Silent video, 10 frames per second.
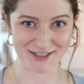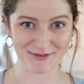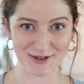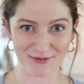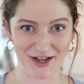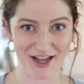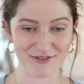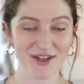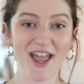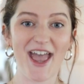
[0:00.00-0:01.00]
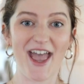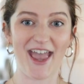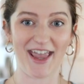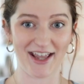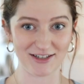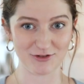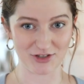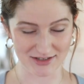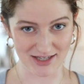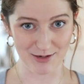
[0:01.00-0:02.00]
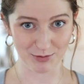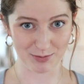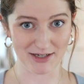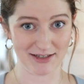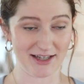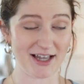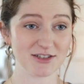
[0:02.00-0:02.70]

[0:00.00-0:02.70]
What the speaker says: $75, and you just keep repeating that.